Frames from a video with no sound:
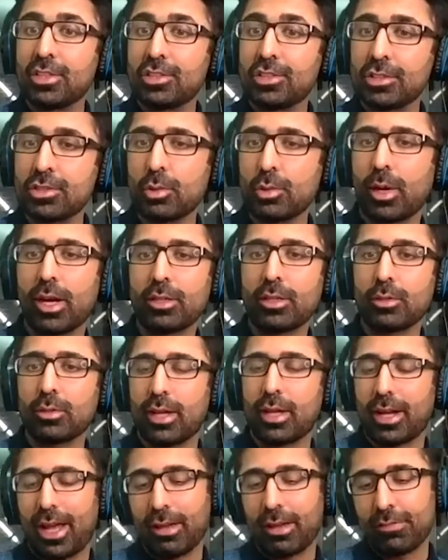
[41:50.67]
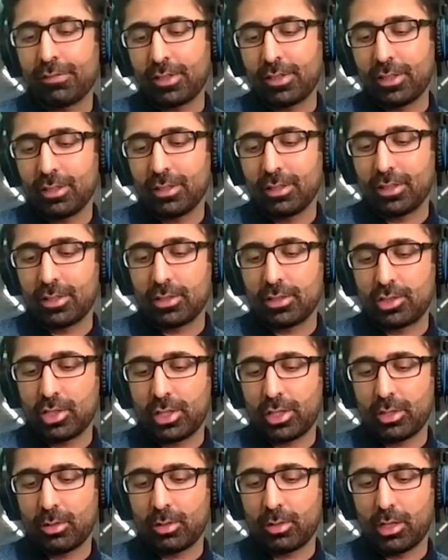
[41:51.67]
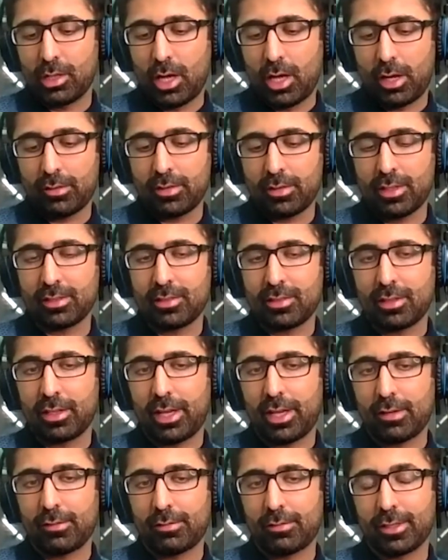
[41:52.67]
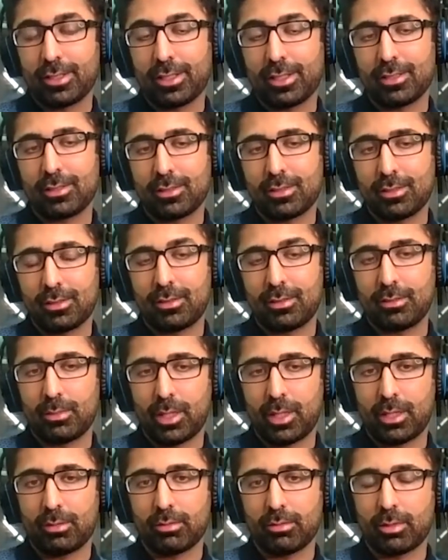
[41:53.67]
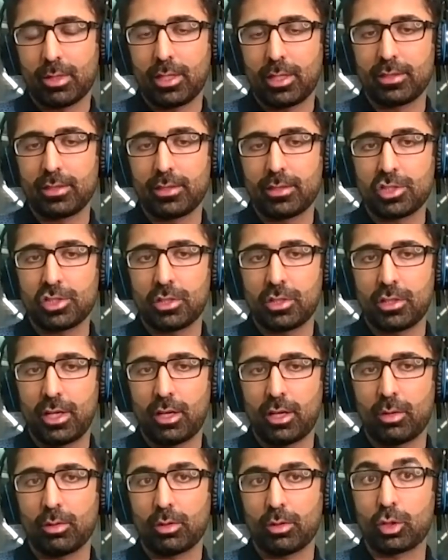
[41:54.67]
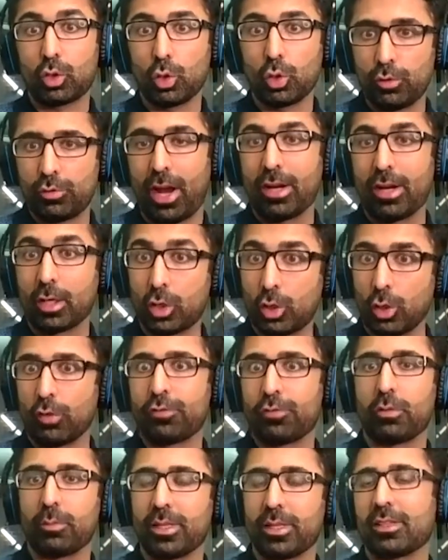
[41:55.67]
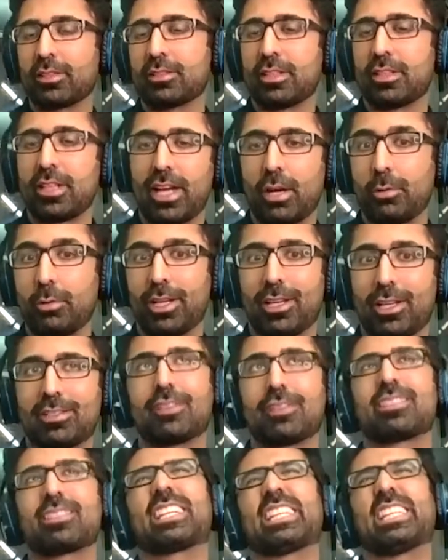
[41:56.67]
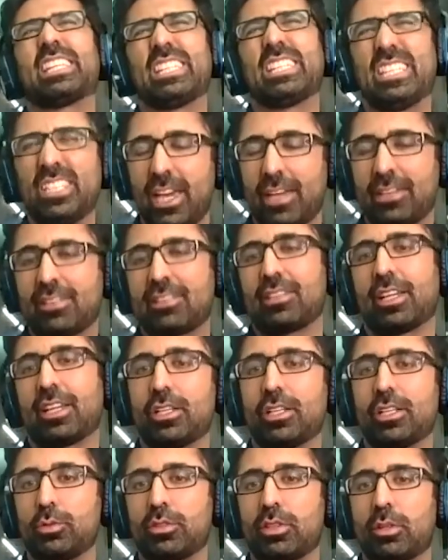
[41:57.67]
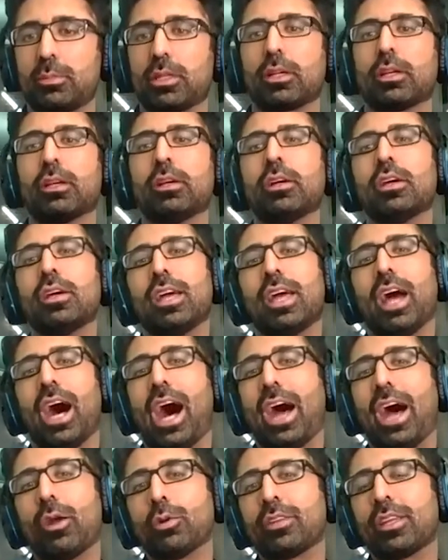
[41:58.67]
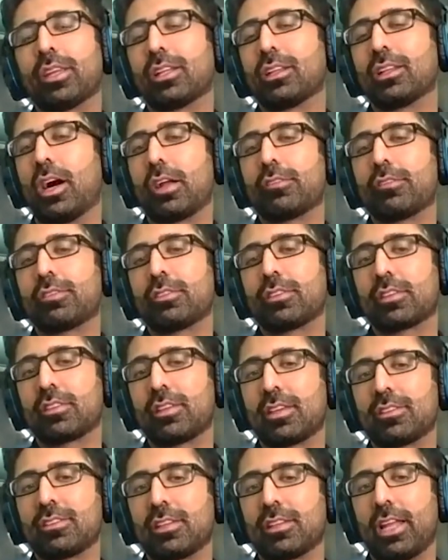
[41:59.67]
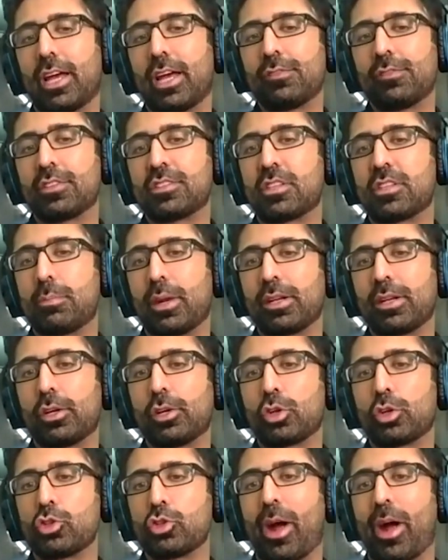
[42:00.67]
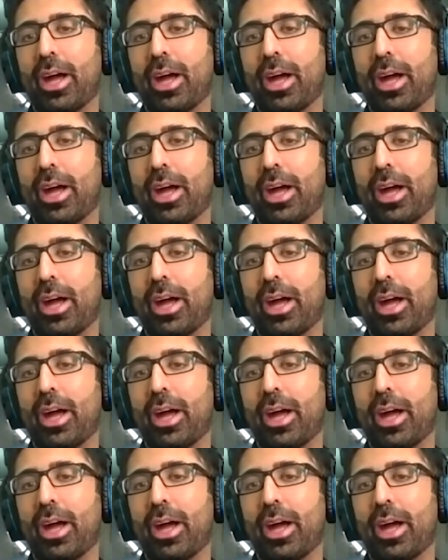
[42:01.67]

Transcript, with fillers: just to add to that, I feel know a lot of things in life, at least this is my realization now. Good and good for me because the day I realized I was like, yes, I can do something. I don't think a lot of success in life is dependent on your